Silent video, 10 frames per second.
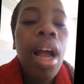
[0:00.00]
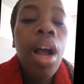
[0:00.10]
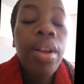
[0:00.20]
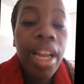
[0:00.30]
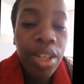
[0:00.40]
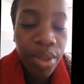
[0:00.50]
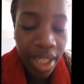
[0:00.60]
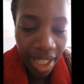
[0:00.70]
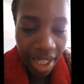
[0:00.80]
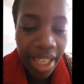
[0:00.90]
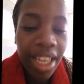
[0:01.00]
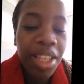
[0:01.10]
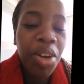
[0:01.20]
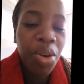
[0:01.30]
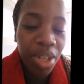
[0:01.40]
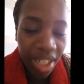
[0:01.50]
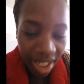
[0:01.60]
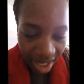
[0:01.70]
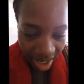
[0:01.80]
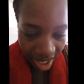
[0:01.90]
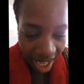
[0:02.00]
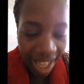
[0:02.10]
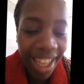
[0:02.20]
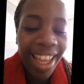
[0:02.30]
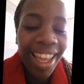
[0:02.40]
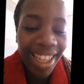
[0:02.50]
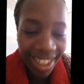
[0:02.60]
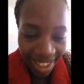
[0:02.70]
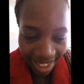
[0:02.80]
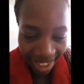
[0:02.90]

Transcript: I would like to thank God again